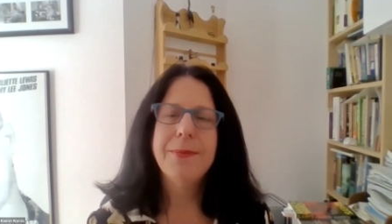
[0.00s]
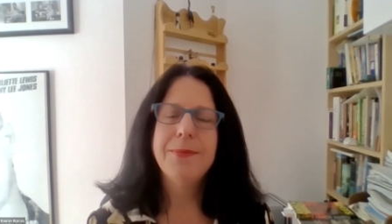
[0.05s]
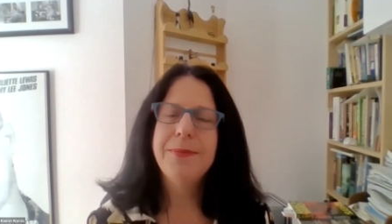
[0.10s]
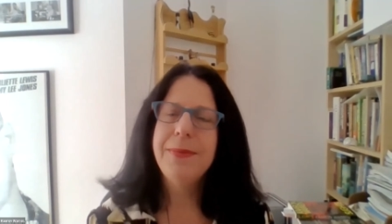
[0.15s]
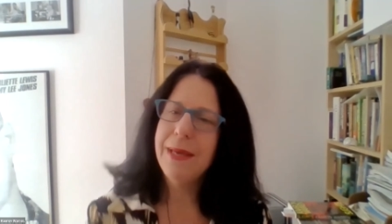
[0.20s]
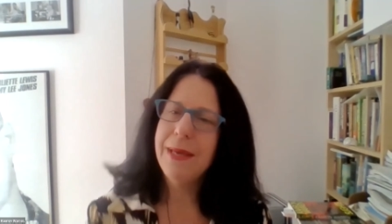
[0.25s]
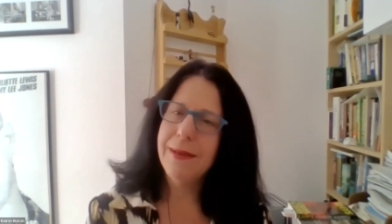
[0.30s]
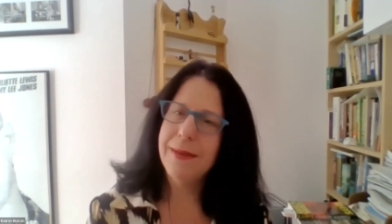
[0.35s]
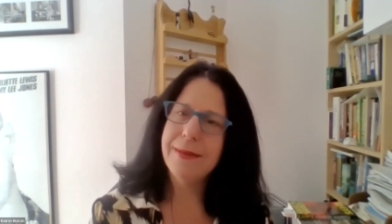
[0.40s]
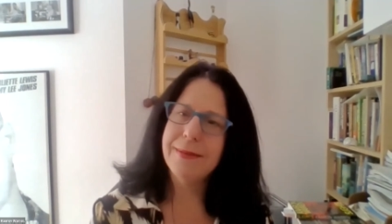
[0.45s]

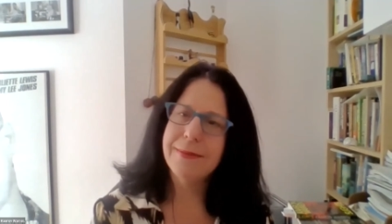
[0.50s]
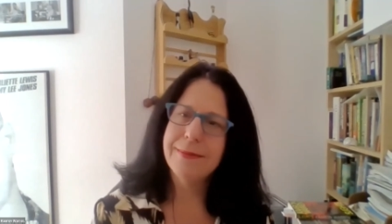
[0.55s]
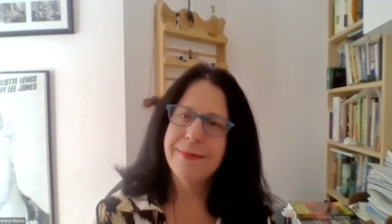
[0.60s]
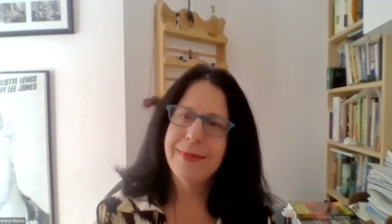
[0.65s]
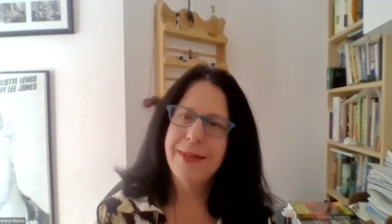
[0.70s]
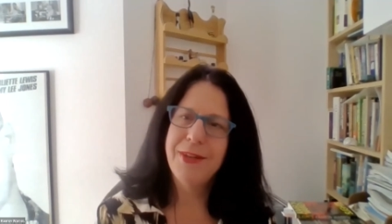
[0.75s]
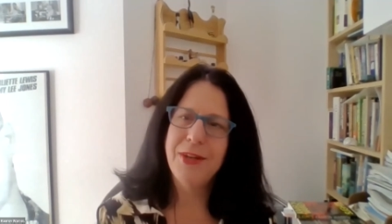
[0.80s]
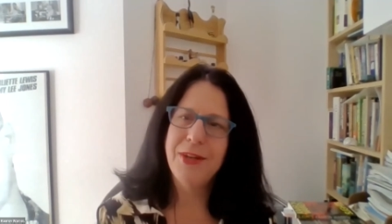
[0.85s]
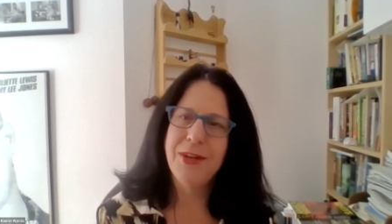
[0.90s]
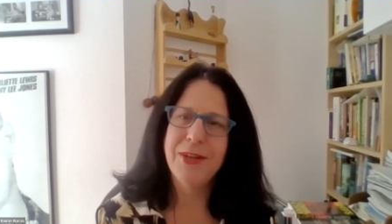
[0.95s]
Yeah,
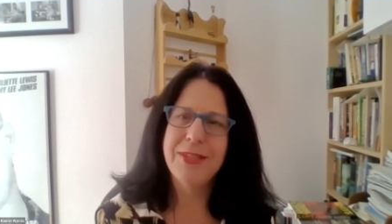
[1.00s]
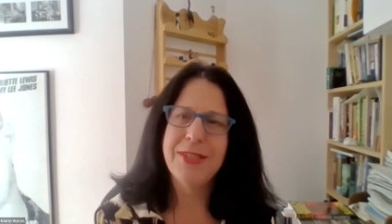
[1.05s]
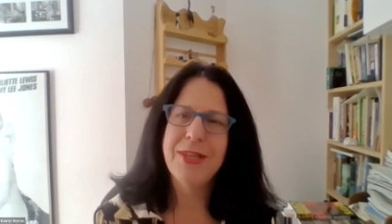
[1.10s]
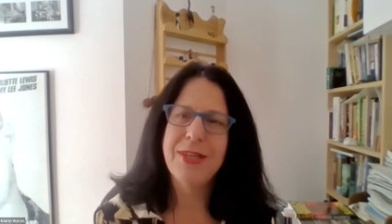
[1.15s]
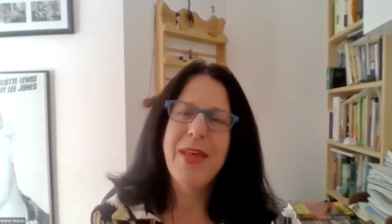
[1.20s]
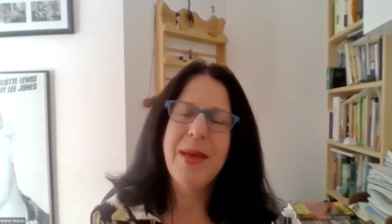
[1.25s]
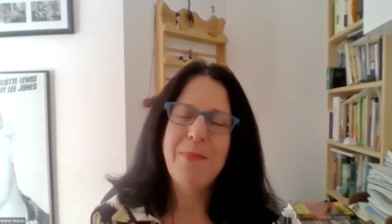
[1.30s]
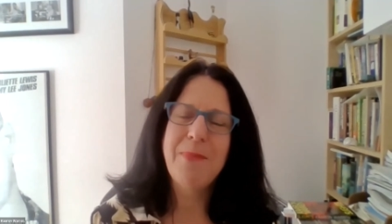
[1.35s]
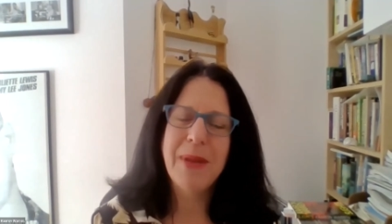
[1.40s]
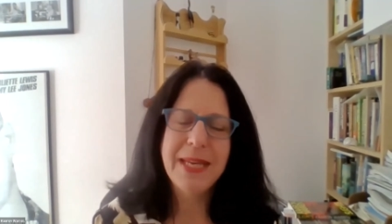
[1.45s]
I don't know. So
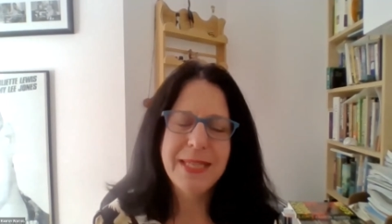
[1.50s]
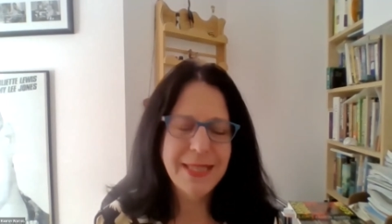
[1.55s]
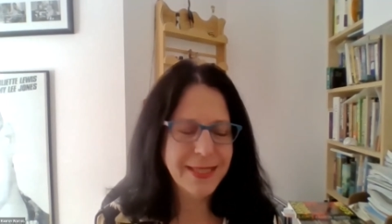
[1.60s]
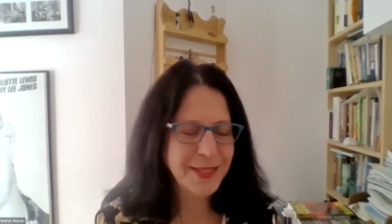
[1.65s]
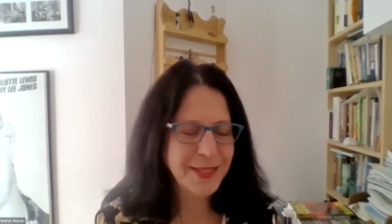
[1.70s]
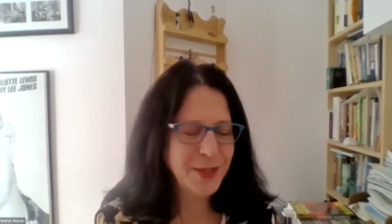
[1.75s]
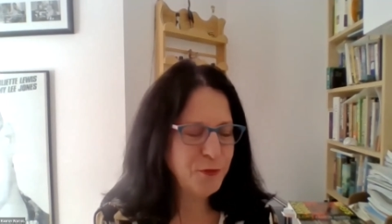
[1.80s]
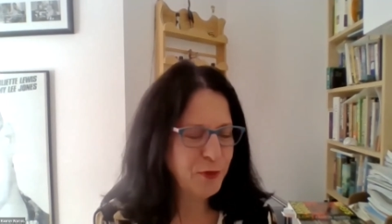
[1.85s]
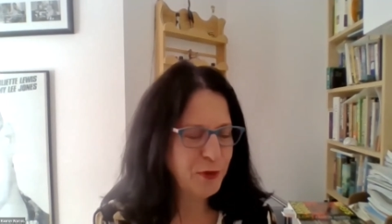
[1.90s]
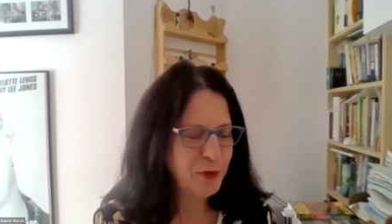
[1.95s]
that place
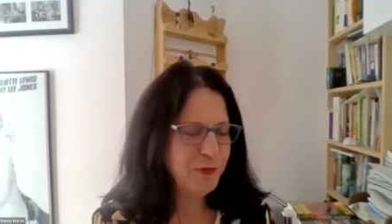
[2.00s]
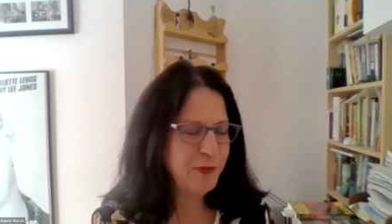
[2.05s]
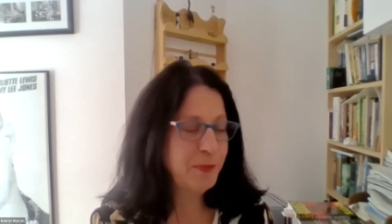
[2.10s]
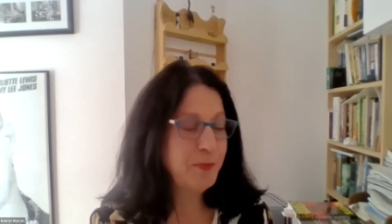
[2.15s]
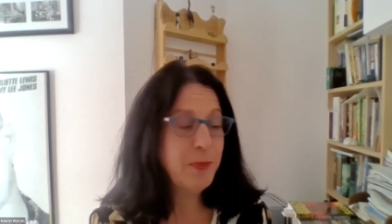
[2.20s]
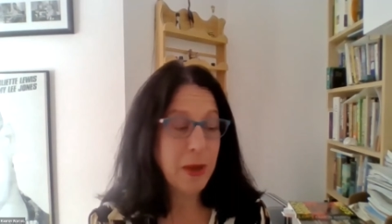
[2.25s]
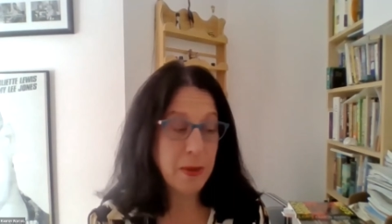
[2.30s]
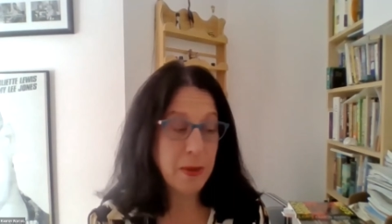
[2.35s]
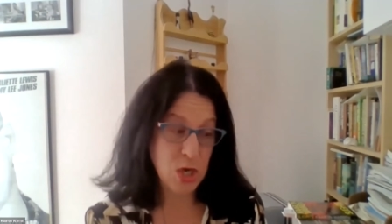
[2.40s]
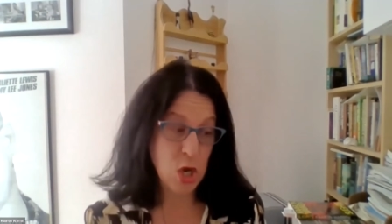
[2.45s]
itself,
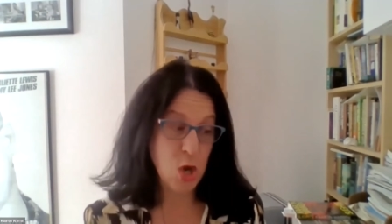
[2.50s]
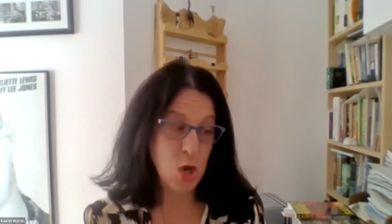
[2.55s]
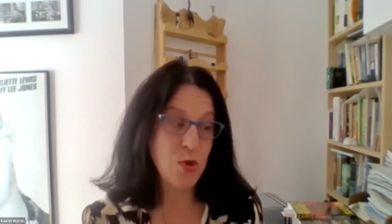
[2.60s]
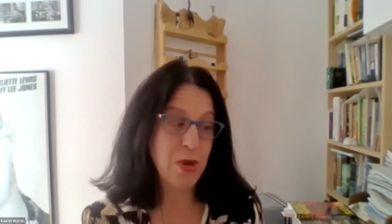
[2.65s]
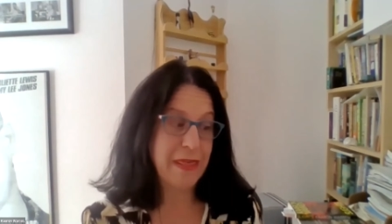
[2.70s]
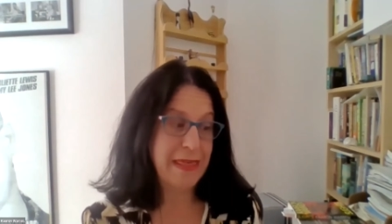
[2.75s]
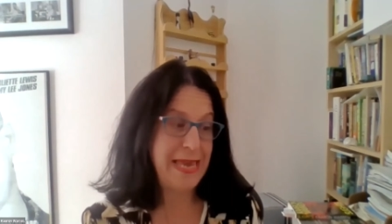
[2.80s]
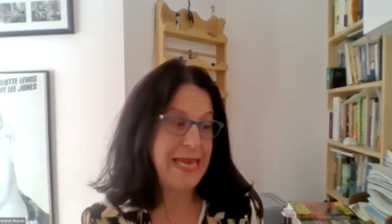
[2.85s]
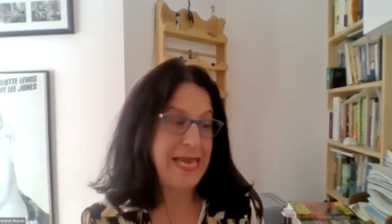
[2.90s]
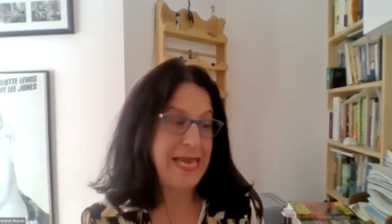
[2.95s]
I don't
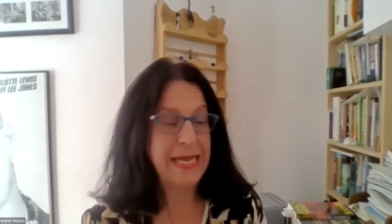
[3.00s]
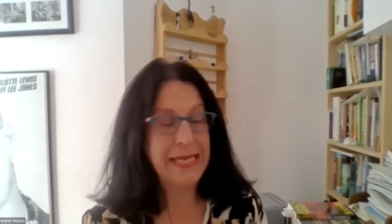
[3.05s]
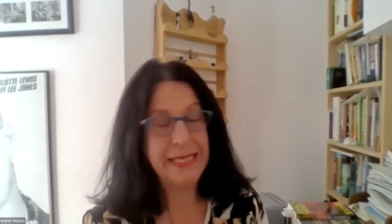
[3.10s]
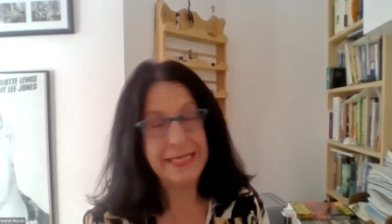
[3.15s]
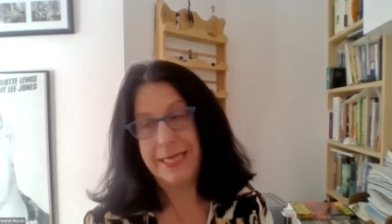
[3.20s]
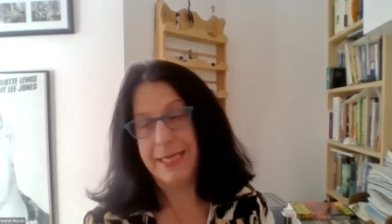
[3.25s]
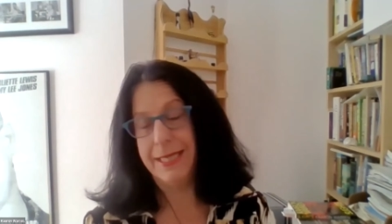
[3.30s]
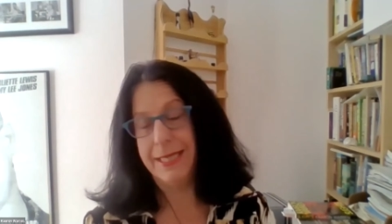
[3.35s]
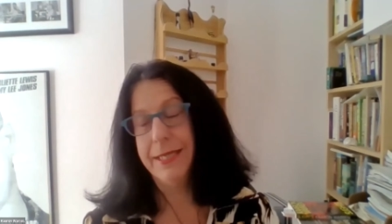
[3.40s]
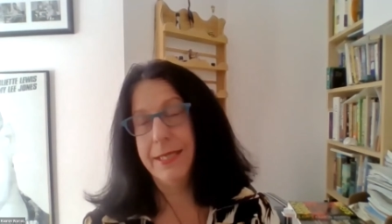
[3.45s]
think
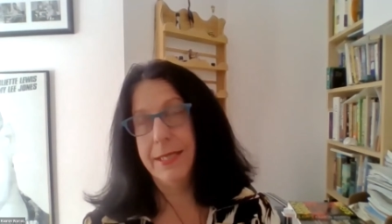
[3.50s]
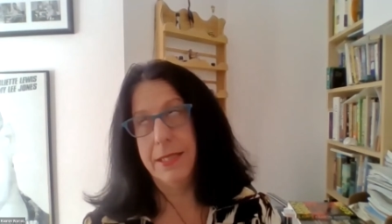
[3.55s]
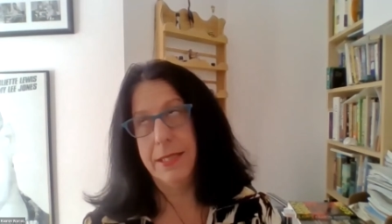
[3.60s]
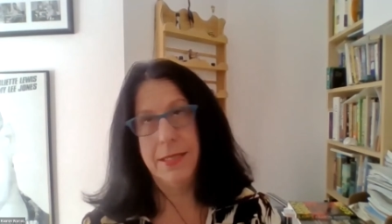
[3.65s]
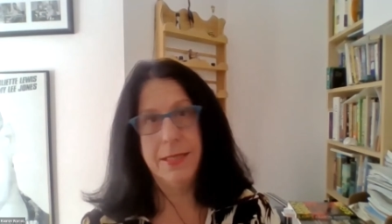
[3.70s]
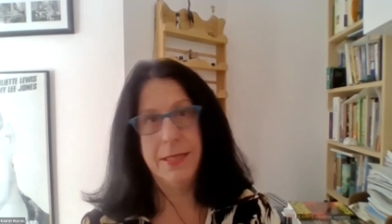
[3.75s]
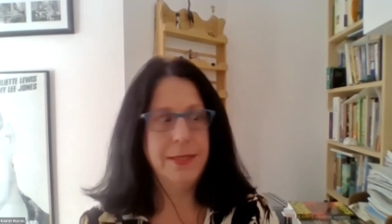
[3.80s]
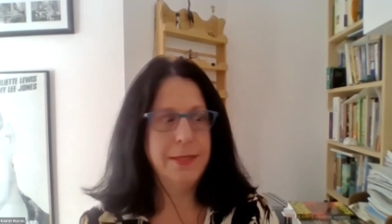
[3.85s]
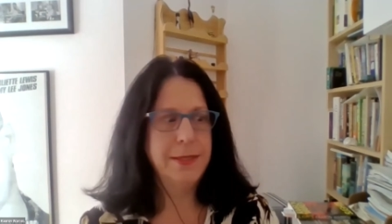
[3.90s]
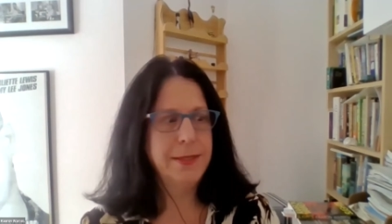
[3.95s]

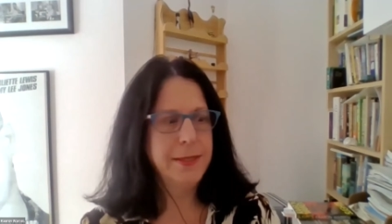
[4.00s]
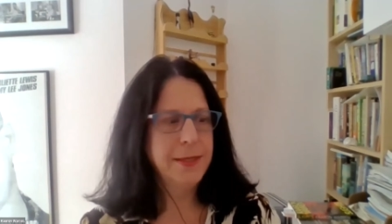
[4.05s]
exists.